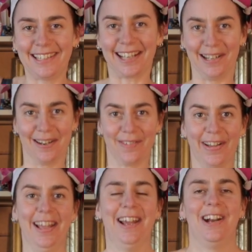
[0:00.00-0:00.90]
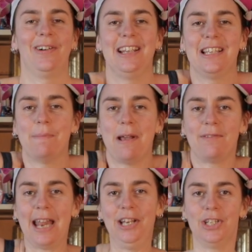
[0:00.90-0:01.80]
Kind of release a bit of
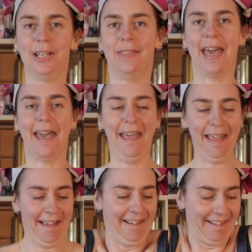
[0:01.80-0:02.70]
tension there.